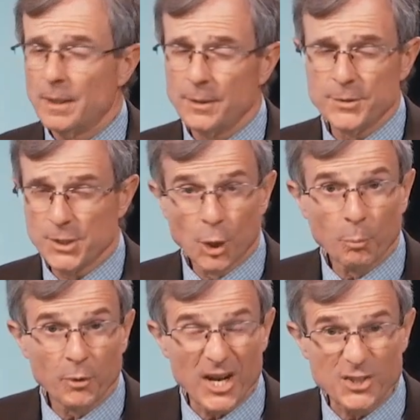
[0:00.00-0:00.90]
zero
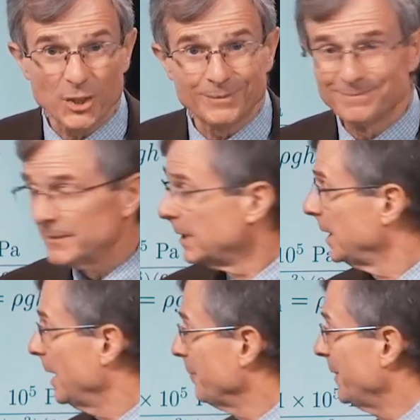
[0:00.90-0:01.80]
pressure
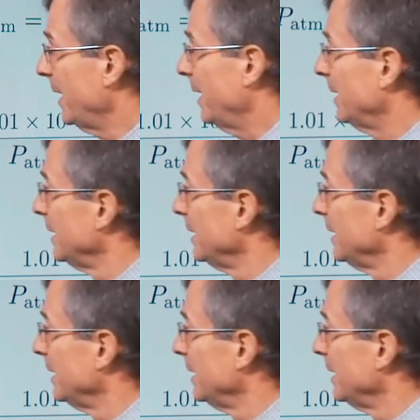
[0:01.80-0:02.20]
up there,